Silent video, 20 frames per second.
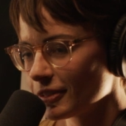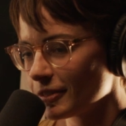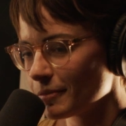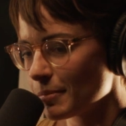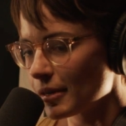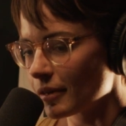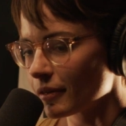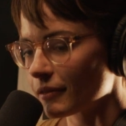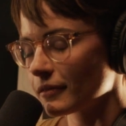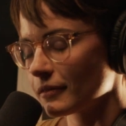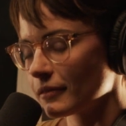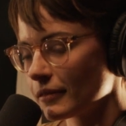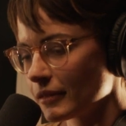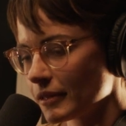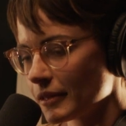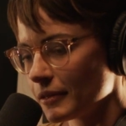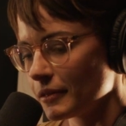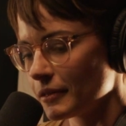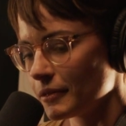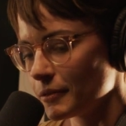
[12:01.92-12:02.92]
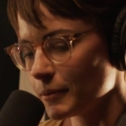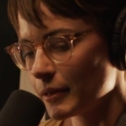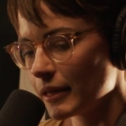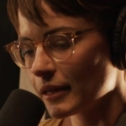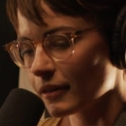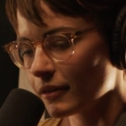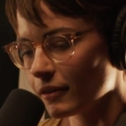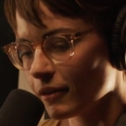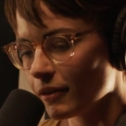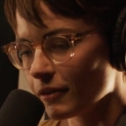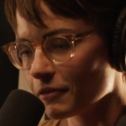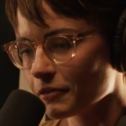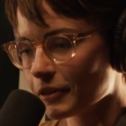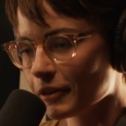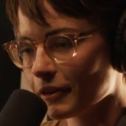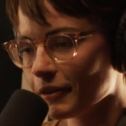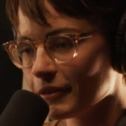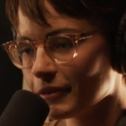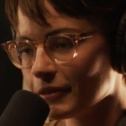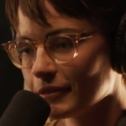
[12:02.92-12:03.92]
about a week and a half
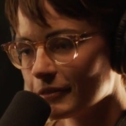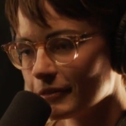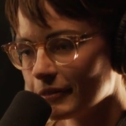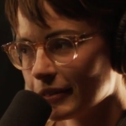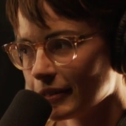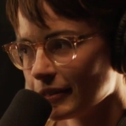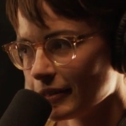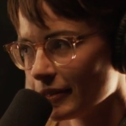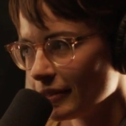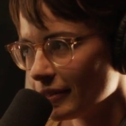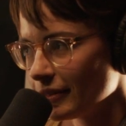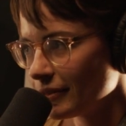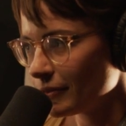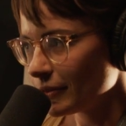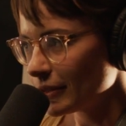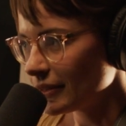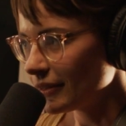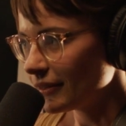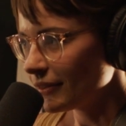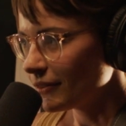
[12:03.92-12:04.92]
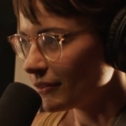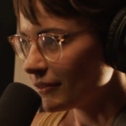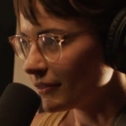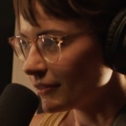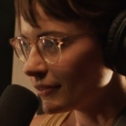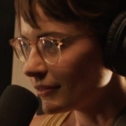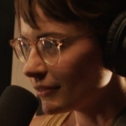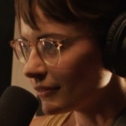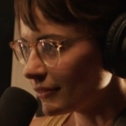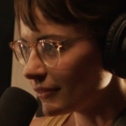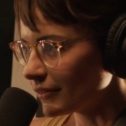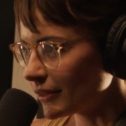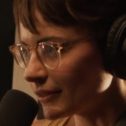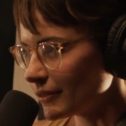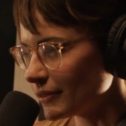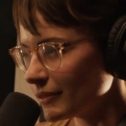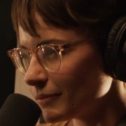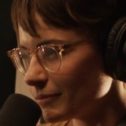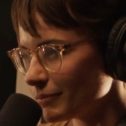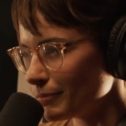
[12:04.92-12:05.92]
ago. We did all
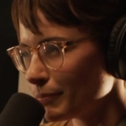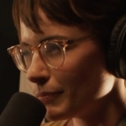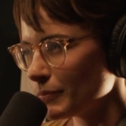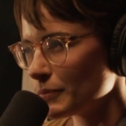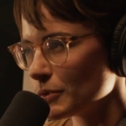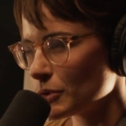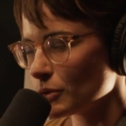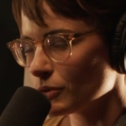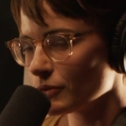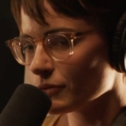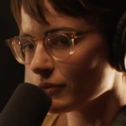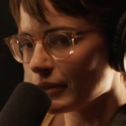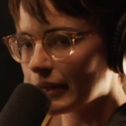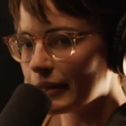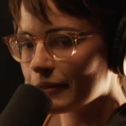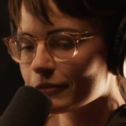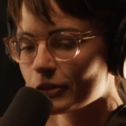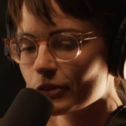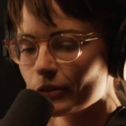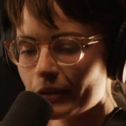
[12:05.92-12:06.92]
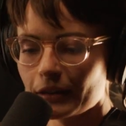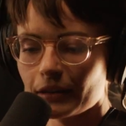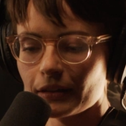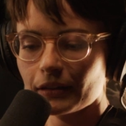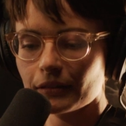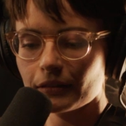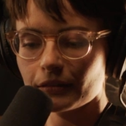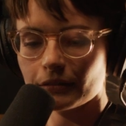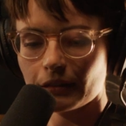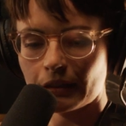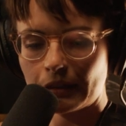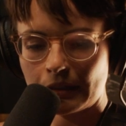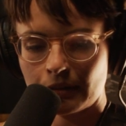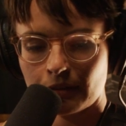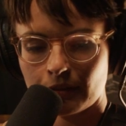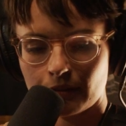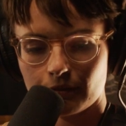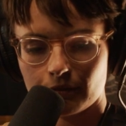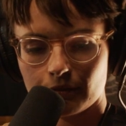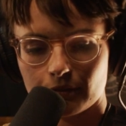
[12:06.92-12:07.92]
the sort of live tracking
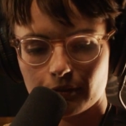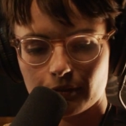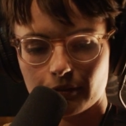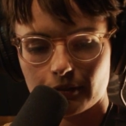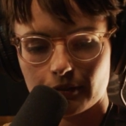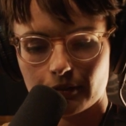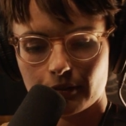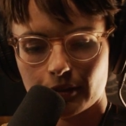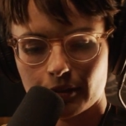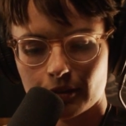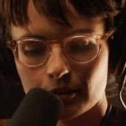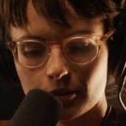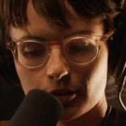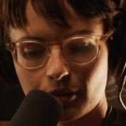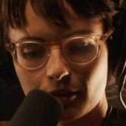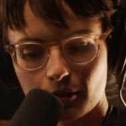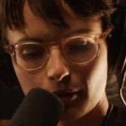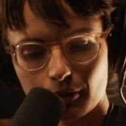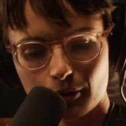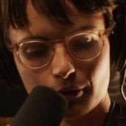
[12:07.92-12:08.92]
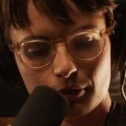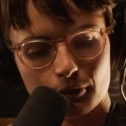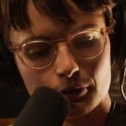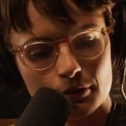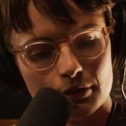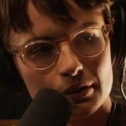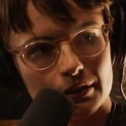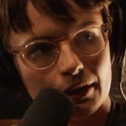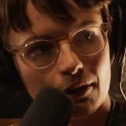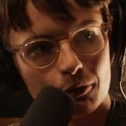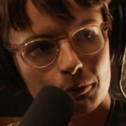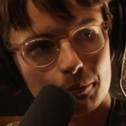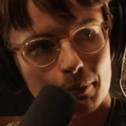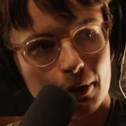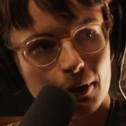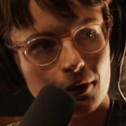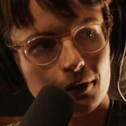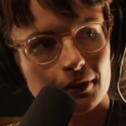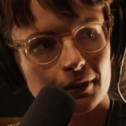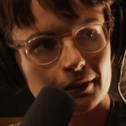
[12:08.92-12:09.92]
in a studio called Sound
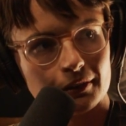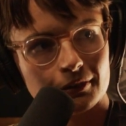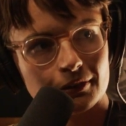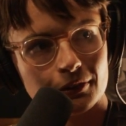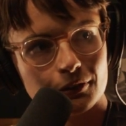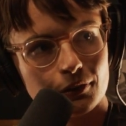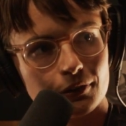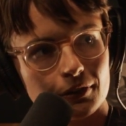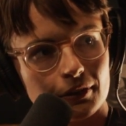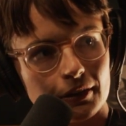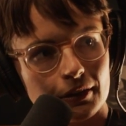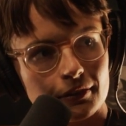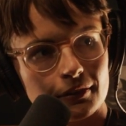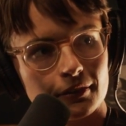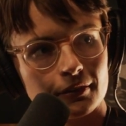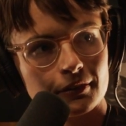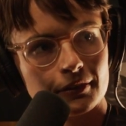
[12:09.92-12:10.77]
Park in Northcote.